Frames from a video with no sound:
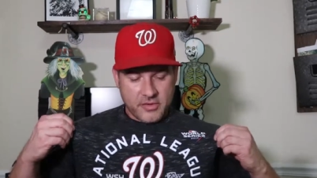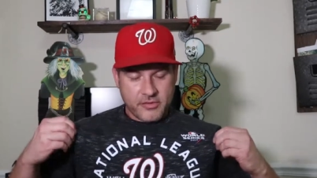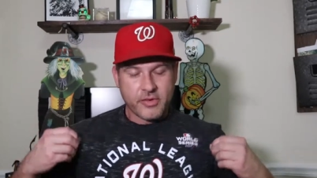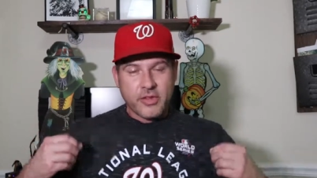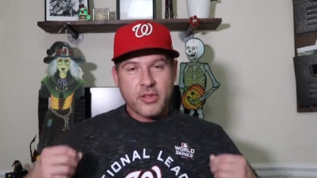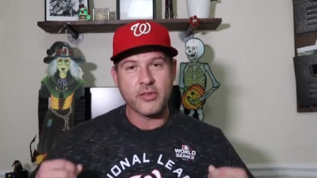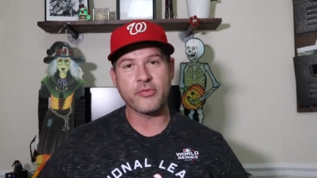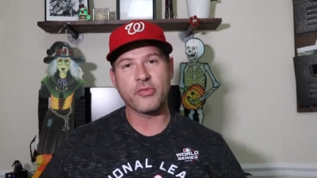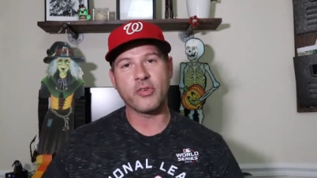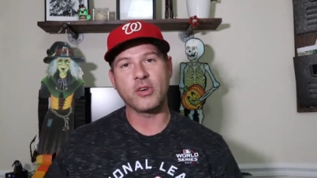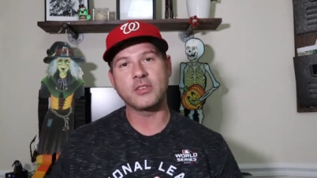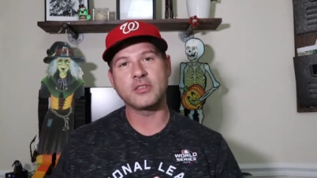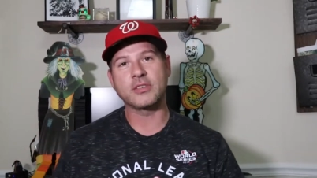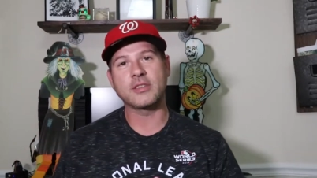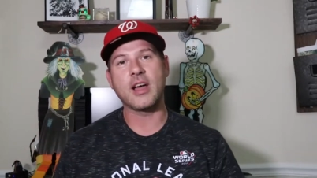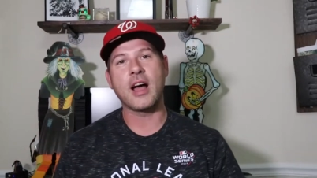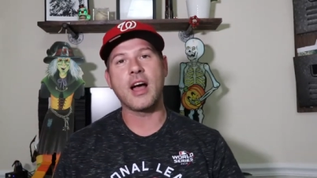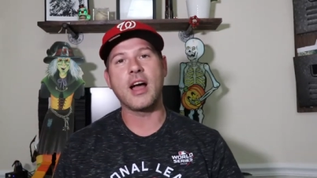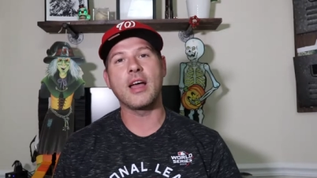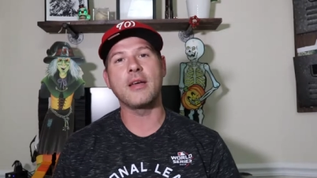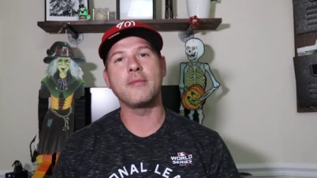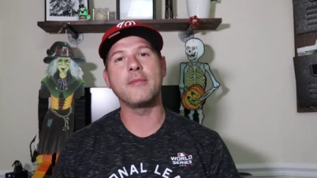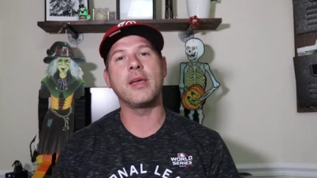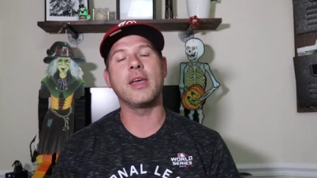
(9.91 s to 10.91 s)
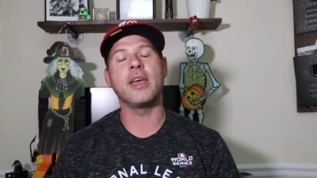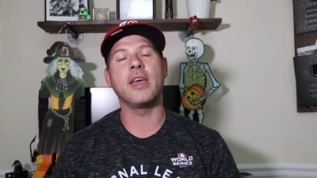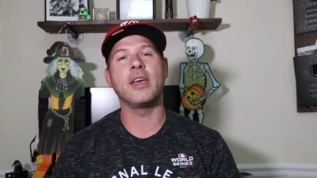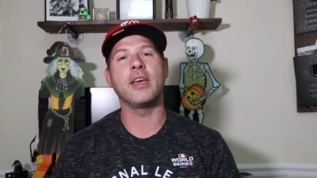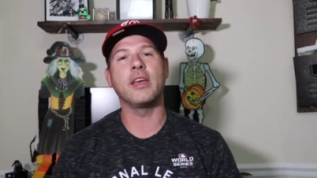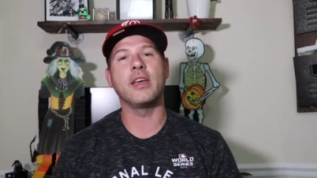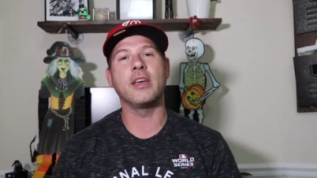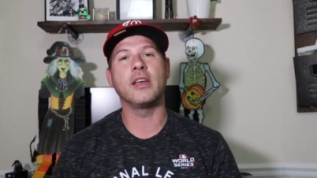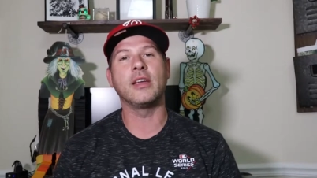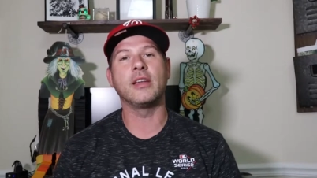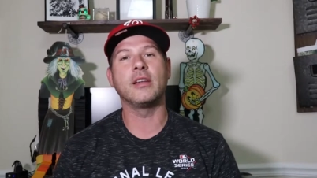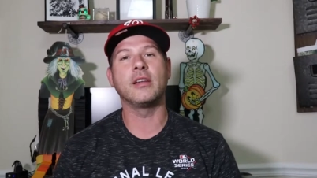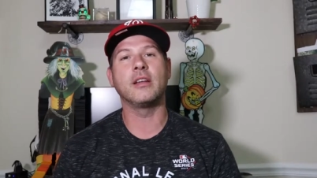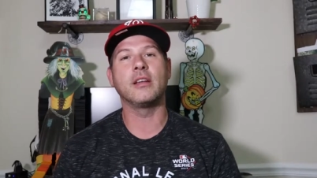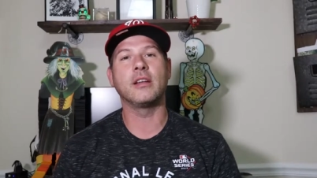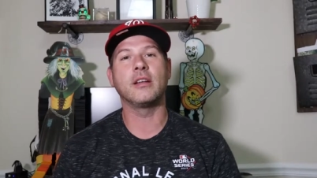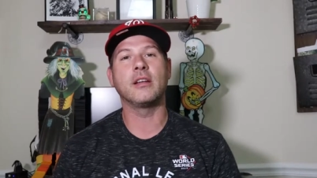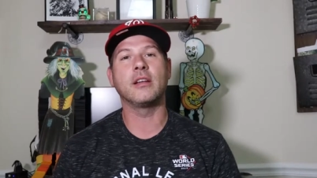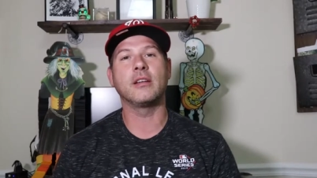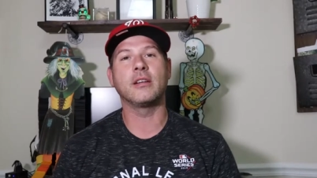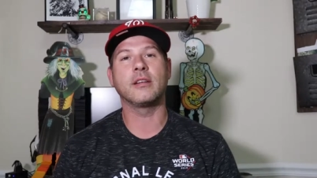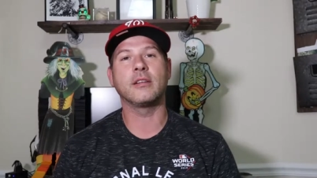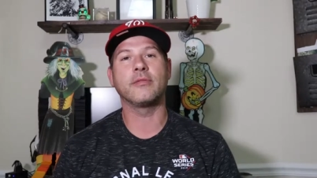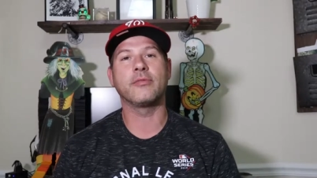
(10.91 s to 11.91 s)
for the first time
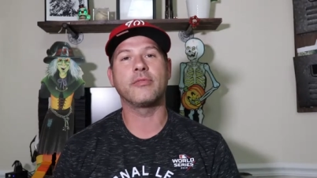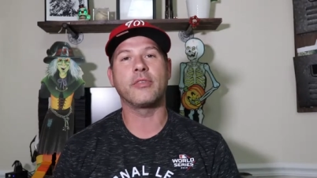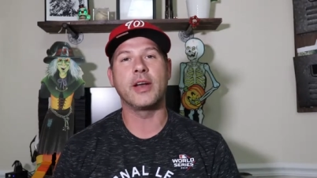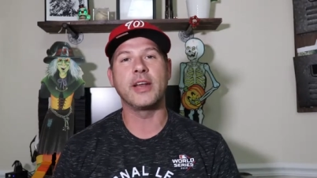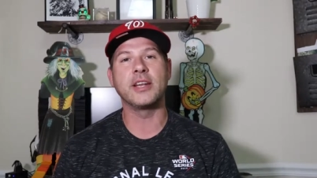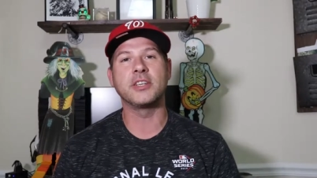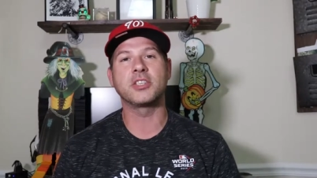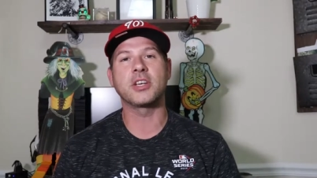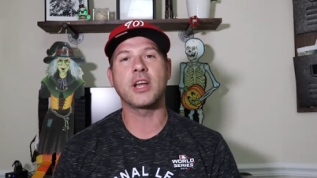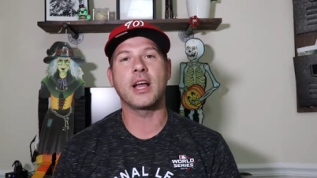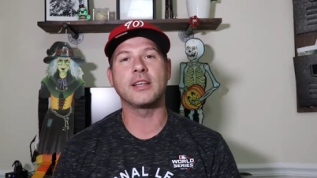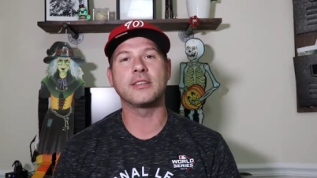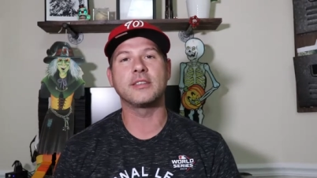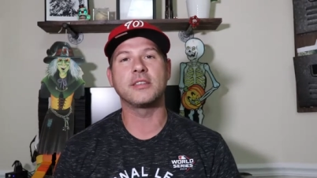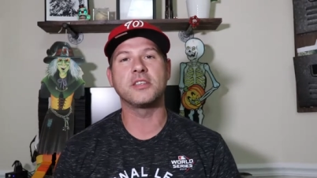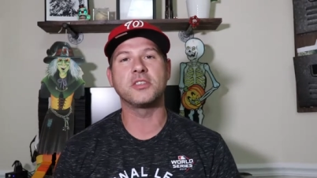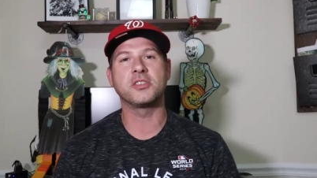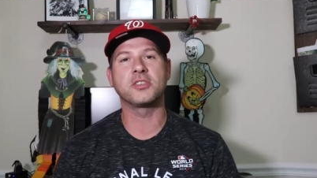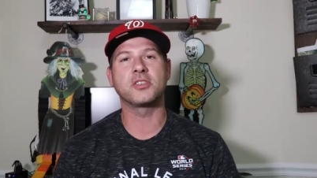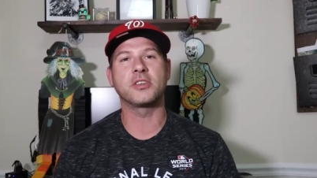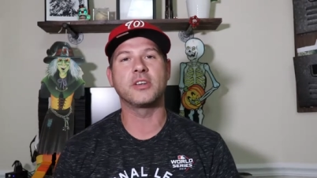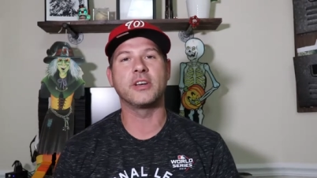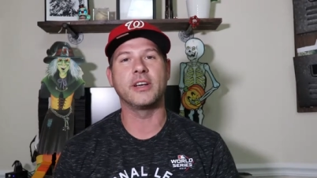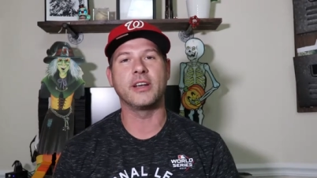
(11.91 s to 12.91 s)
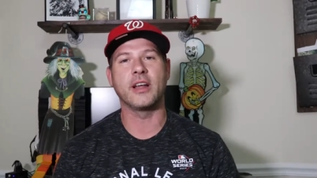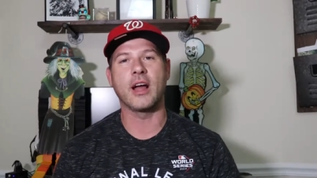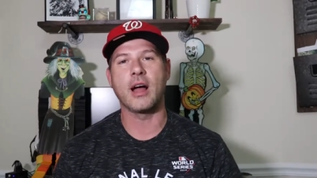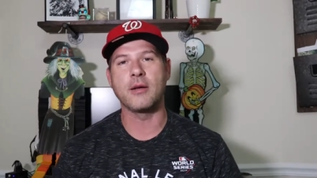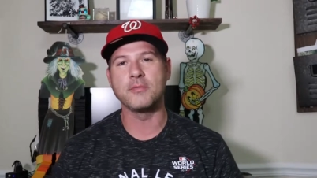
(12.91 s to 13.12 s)
in franchise history.